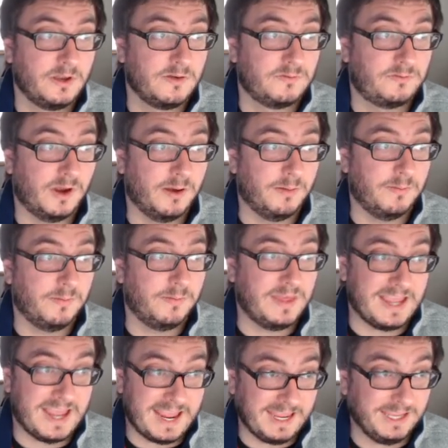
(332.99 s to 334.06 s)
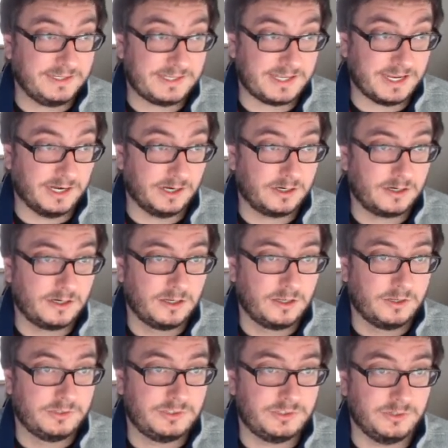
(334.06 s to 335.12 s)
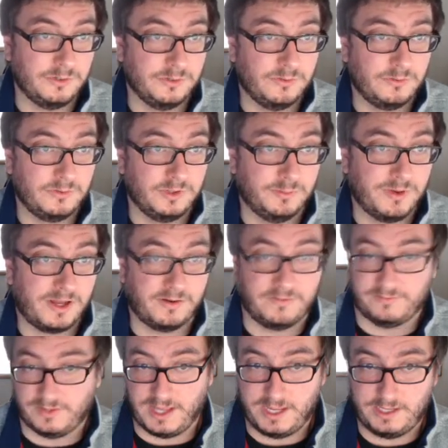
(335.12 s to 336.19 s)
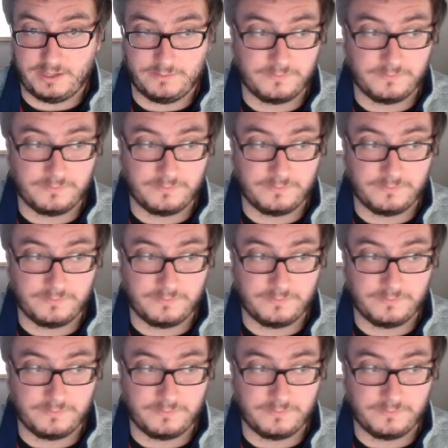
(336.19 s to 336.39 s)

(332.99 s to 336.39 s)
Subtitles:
from the ant here to the butterfly.